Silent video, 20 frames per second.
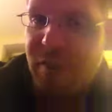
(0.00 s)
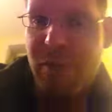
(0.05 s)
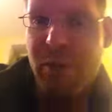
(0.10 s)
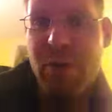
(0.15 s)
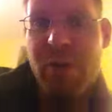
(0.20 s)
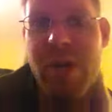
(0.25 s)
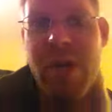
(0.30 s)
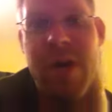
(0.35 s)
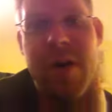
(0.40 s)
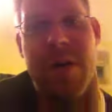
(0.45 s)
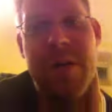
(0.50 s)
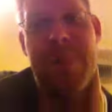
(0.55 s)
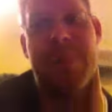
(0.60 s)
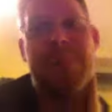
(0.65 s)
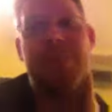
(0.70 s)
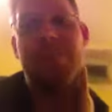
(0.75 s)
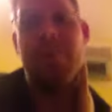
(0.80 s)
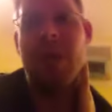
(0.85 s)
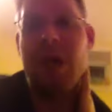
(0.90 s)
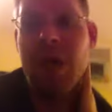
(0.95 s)
of their year
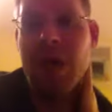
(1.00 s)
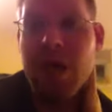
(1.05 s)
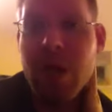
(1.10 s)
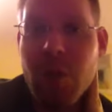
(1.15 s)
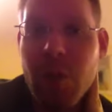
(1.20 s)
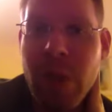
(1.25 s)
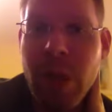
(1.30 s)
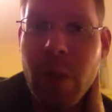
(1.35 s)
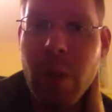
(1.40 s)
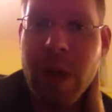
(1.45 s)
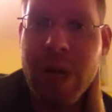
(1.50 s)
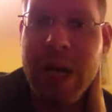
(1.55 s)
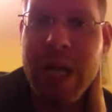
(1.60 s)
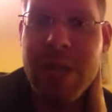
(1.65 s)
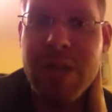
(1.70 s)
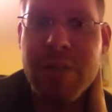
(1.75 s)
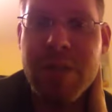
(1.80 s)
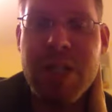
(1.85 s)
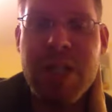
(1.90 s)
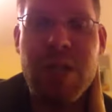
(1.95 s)
you really want to
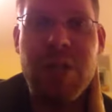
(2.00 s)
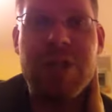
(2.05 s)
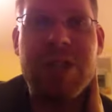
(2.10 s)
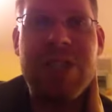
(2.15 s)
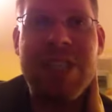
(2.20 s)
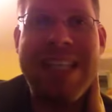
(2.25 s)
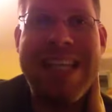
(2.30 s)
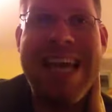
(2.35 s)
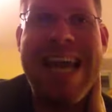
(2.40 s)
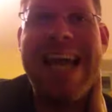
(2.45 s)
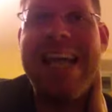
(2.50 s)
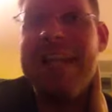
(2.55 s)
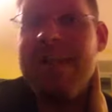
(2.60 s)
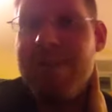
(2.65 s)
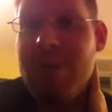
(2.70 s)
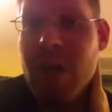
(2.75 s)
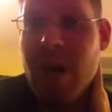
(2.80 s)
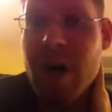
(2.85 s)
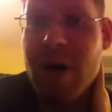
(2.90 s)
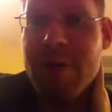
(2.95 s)
get them as close to the end
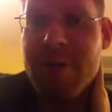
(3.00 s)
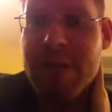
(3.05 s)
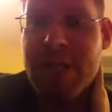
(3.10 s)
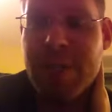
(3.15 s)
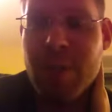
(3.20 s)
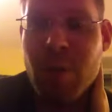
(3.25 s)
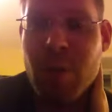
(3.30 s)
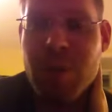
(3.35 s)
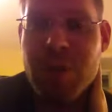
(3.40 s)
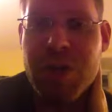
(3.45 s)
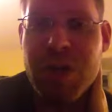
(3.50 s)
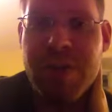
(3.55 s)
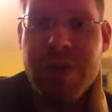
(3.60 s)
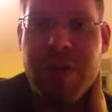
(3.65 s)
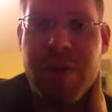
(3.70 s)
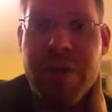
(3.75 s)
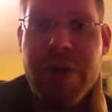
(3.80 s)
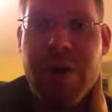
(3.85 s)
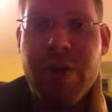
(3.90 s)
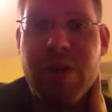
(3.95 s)
of the off ice portion of
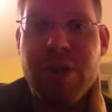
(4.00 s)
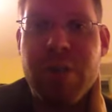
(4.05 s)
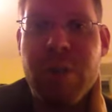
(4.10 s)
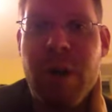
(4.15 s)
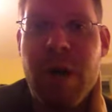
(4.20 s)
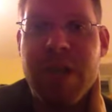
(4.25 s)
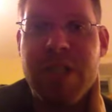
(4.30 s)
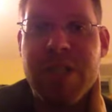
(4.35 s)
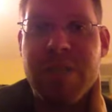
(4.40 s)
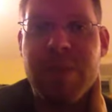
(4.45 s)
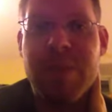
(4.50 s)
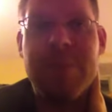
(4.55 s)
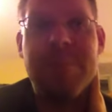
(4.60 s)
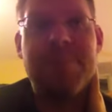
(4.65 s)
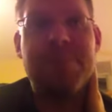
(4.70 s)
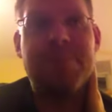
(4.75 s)
their year as possible